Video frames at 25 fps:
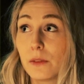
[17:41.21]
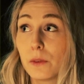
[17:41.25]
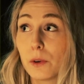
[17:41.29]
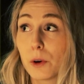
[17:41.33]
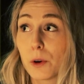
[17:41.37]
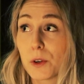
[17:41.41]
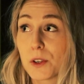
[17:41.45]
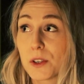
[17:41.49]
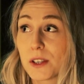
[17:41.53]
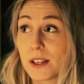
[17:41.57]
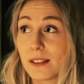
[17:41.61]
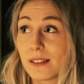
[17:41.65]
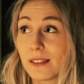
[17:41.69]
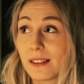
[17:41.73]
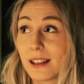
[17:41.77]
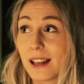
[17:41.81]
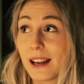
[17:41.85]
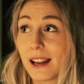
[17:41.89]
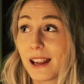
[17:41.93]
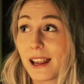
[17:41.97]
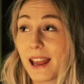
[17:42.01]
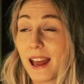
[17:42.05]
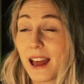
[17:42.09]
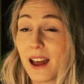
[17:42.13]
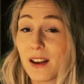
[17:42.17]
version that
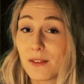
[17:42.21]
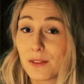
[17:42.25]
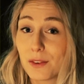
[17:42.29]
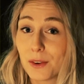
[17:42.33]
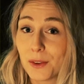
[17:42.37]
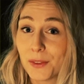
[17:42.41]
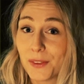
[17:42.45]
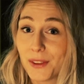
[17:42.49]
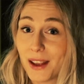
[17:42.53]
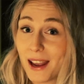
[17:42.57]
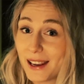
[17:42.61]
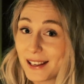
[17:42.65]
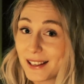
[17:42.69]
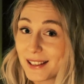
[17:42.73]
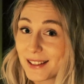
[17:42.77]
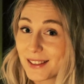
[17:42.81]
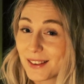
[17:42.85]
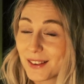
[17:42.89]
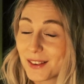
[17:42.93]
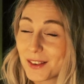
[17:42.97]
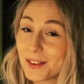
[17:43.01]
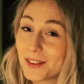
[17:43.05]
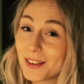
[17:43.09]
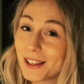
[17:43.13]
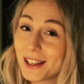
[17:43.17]
I have on the
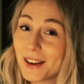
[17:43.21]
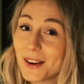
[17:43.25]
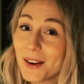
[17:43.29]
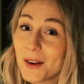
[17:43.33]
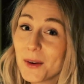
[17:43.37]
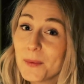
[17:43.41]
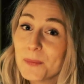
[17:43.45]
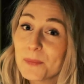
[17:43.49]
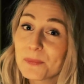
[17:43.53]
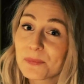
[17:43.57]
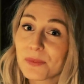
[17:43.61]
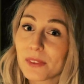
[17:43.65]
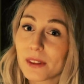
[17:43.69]
iSong video.